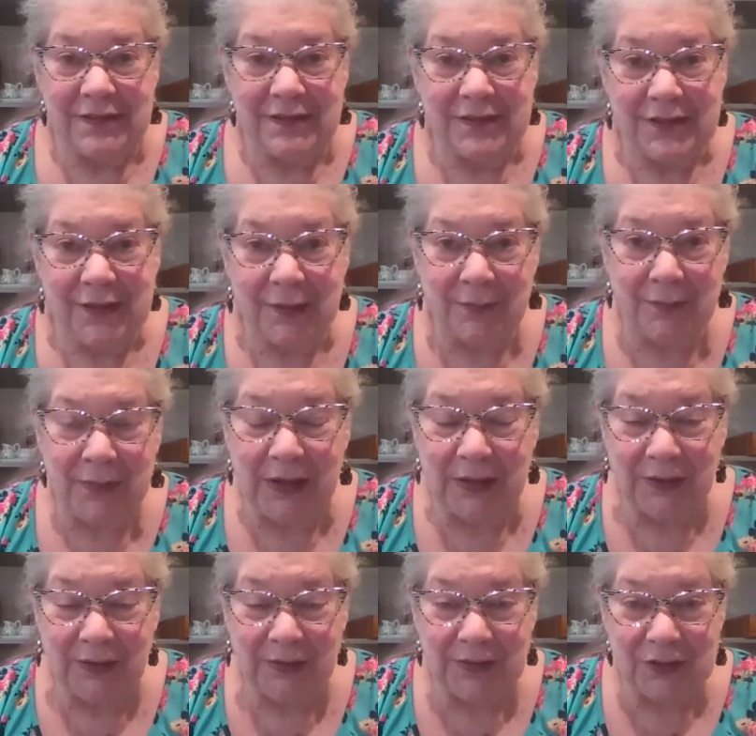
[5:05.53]
some
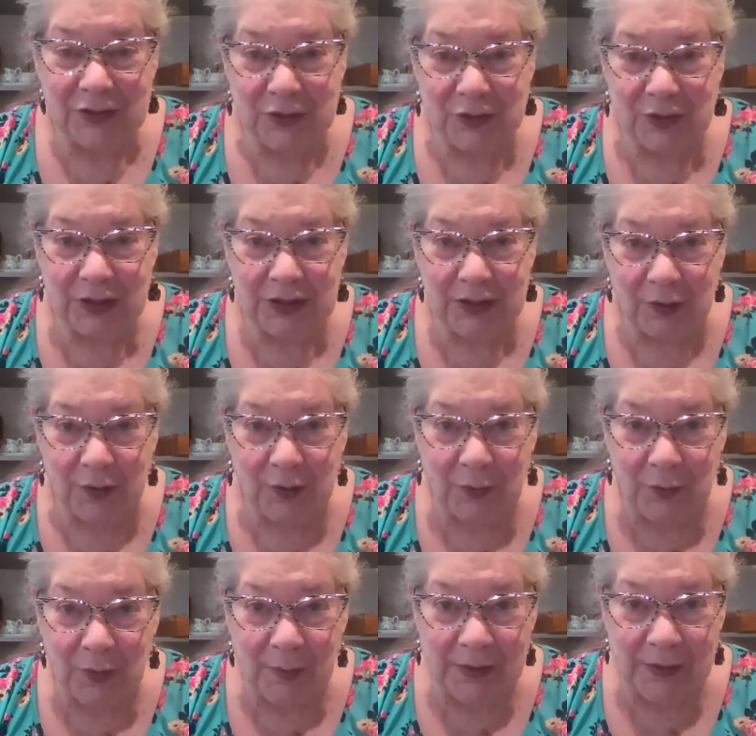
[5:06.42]
man on the street
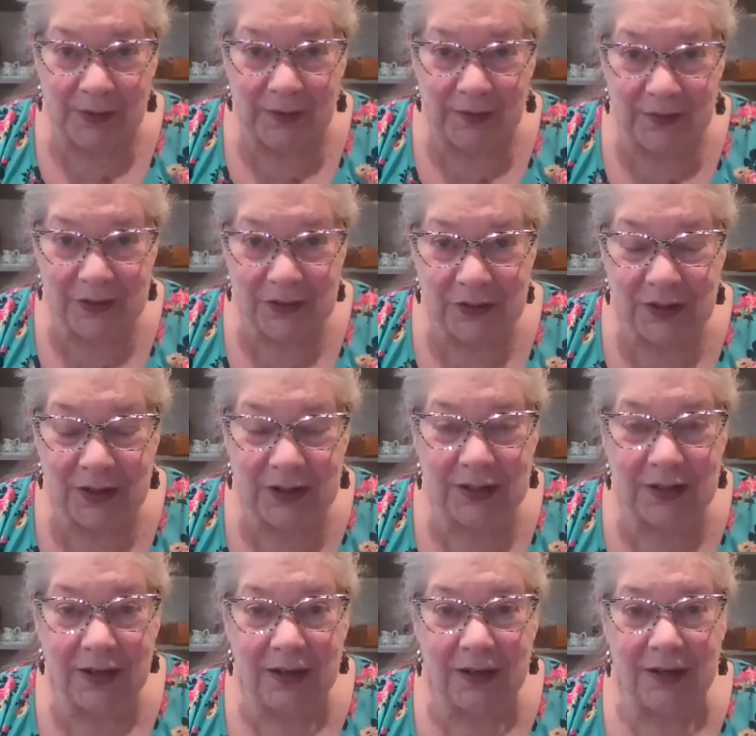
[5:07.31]
or woman on the
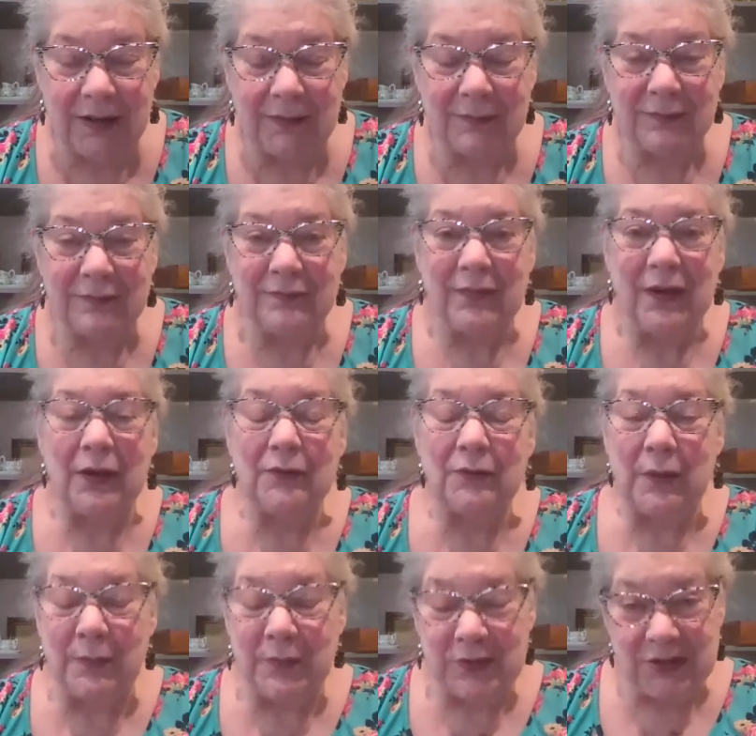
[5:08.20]
street. I
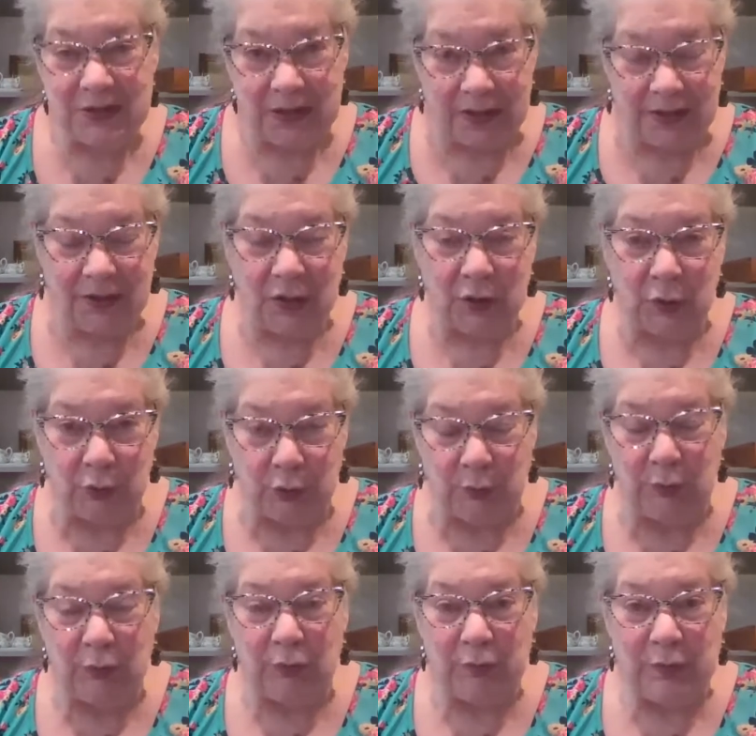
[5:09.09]
represent a
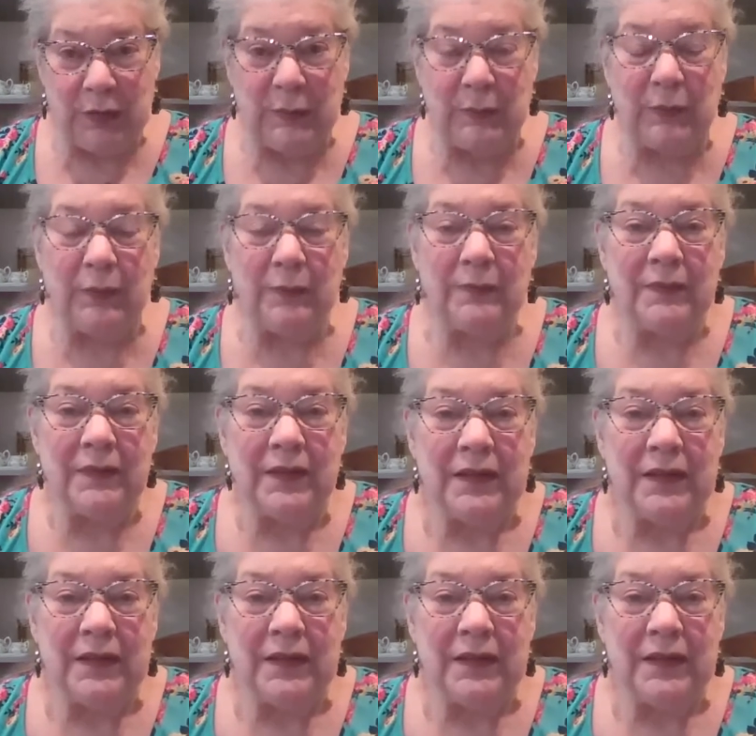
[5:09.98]
group of people.